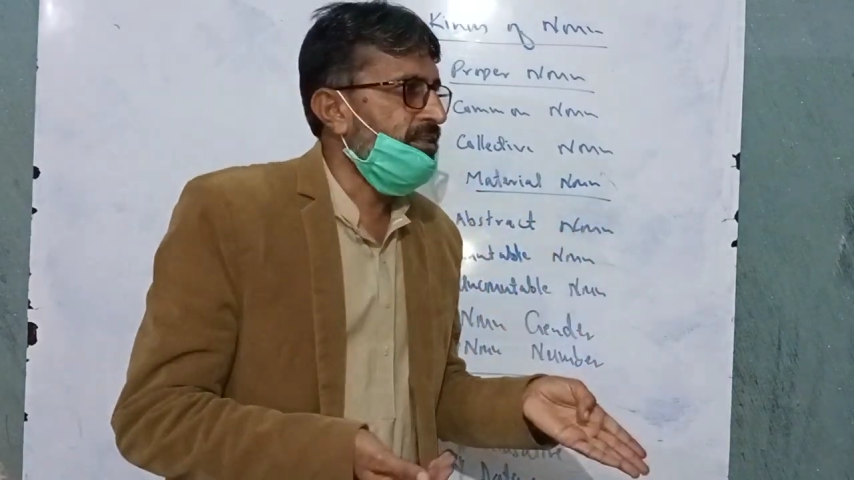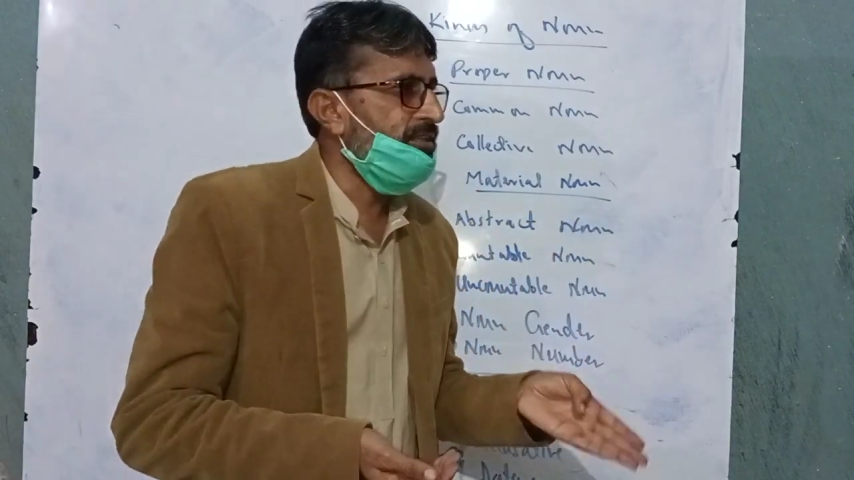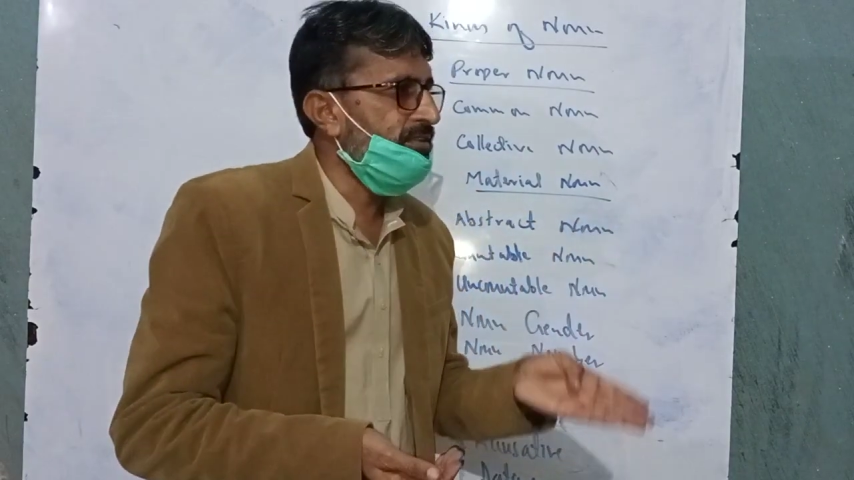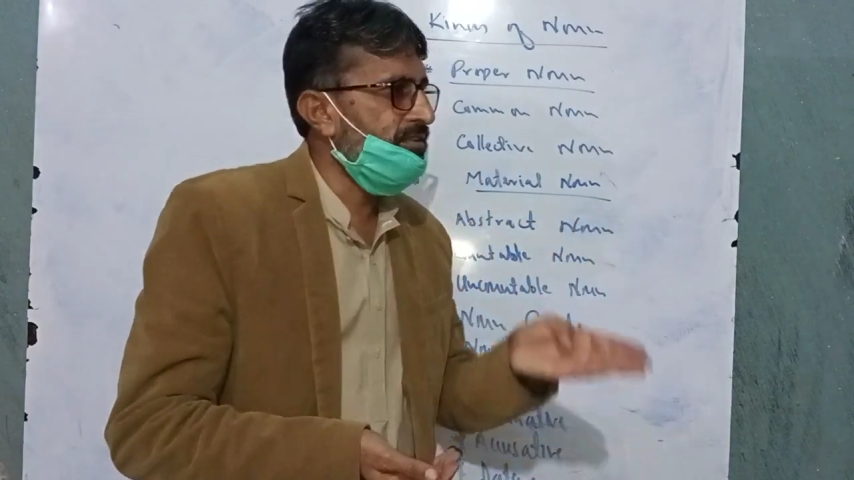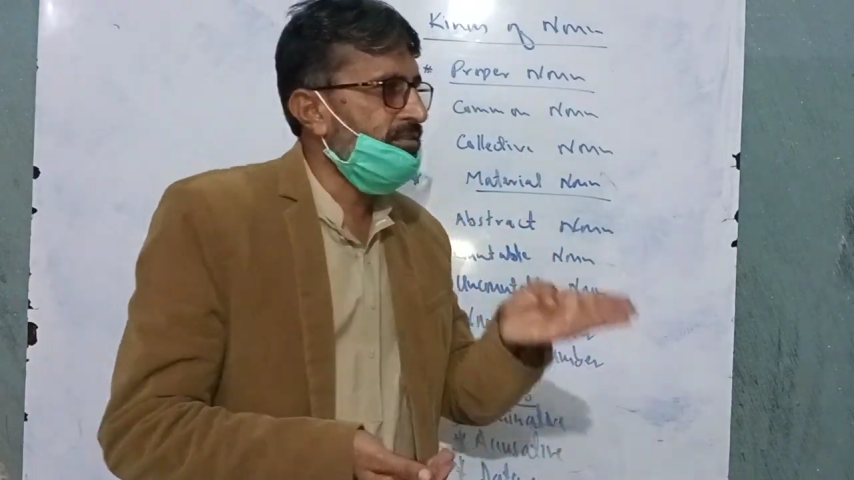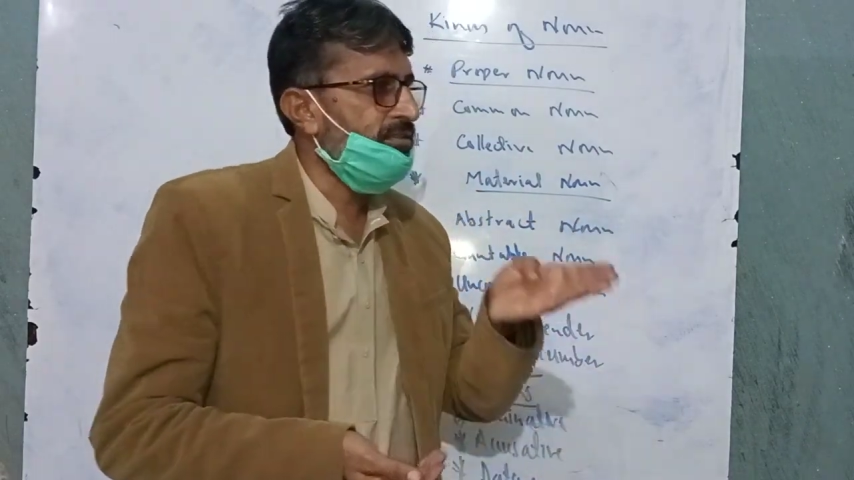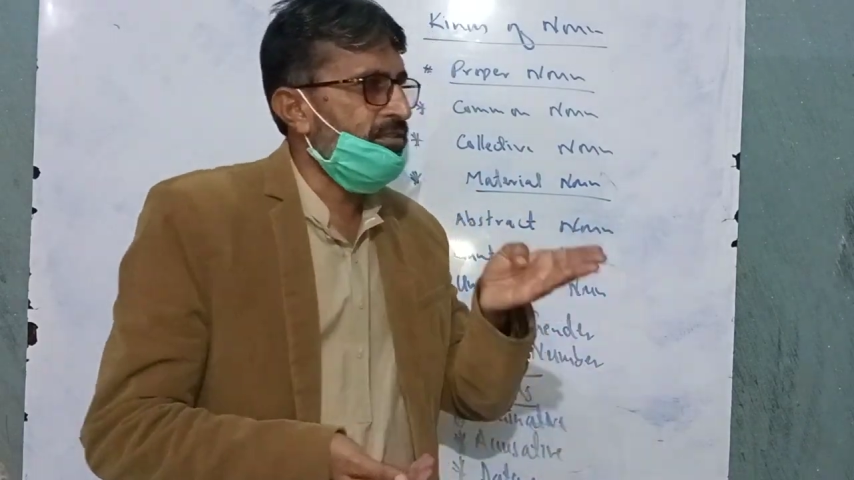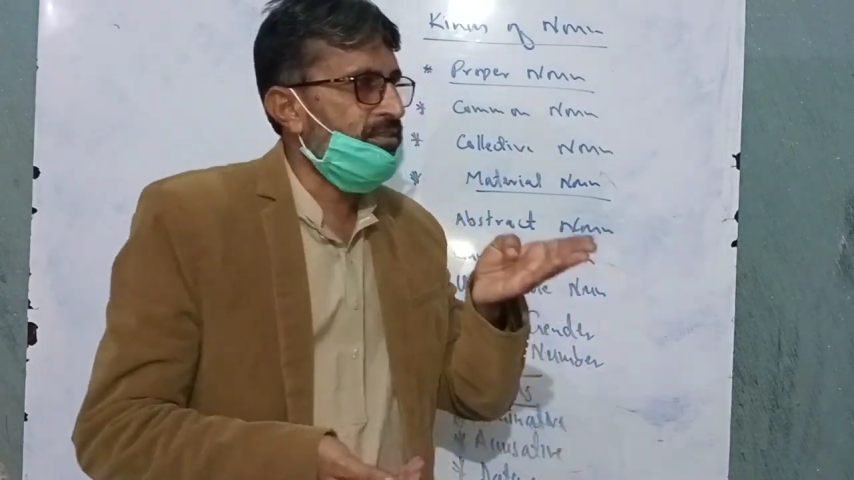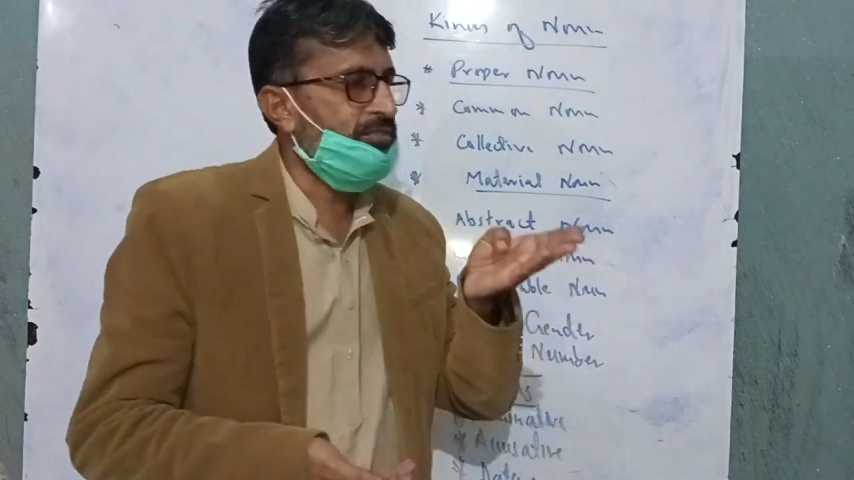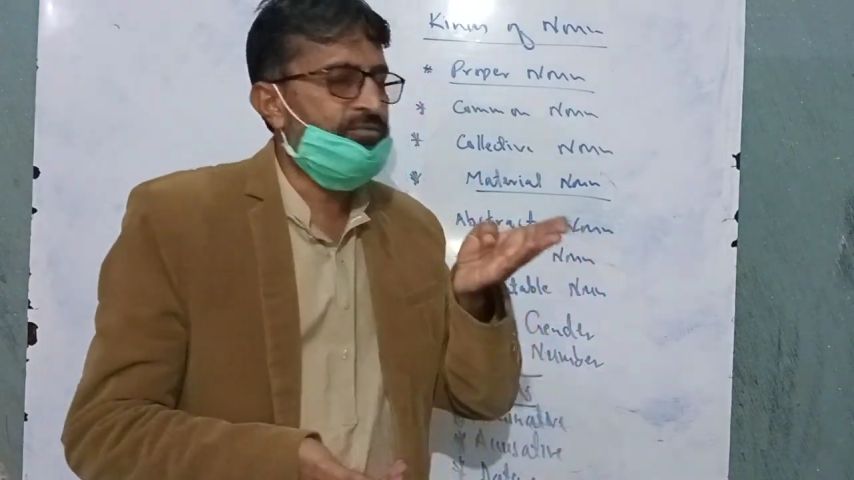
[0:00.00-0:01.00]

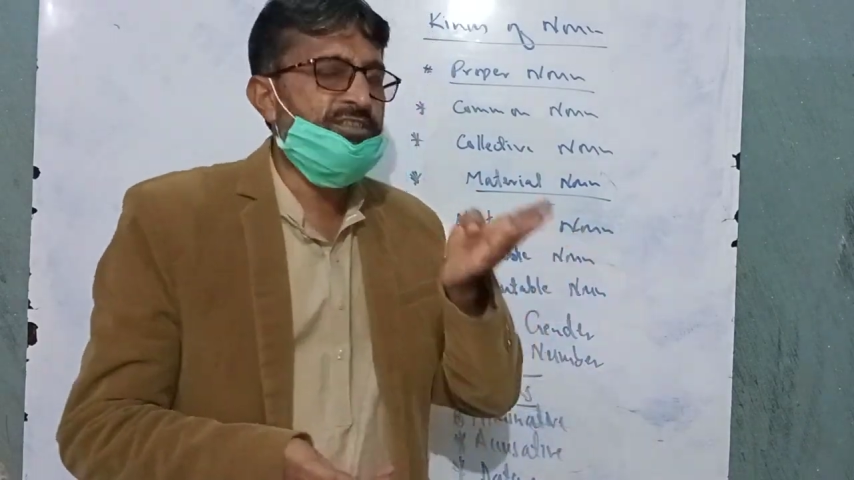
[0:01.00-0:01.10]
Here